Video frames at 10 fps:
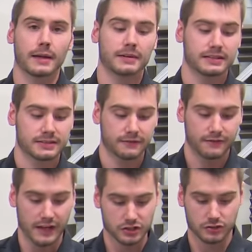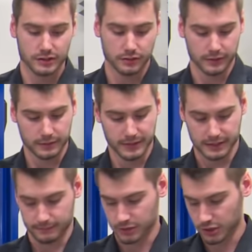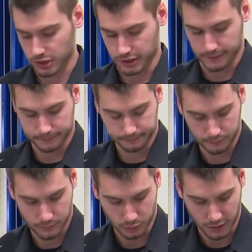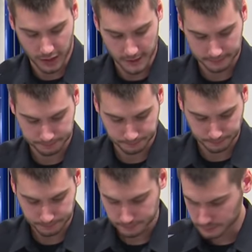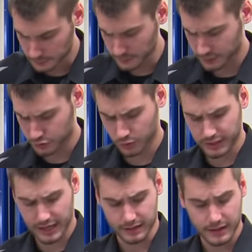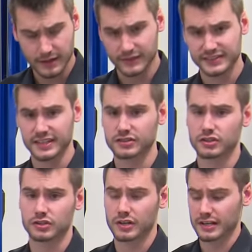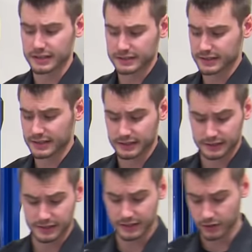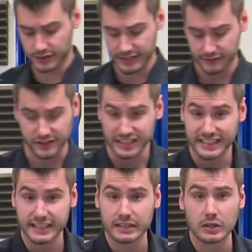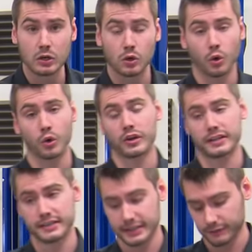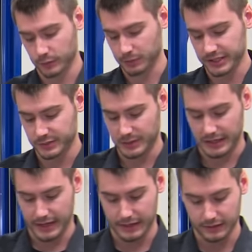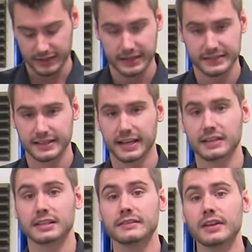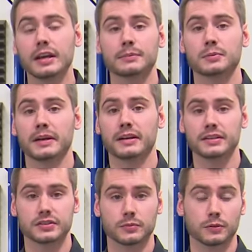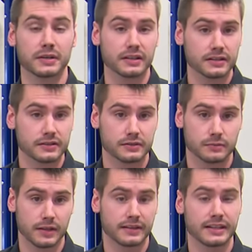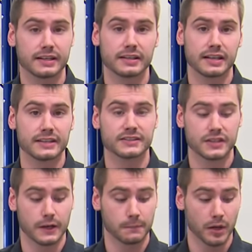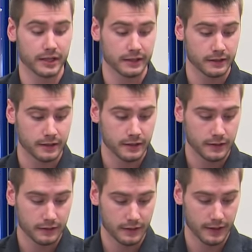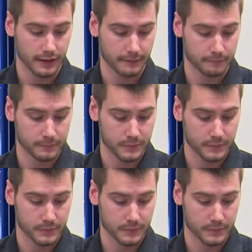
it is eventually going to become dirty, okay? So again, this sensor is in either need of cleaning or in need of replacement. And like I said, I leave that up to my customer because at the end of the day, it's their money that I'm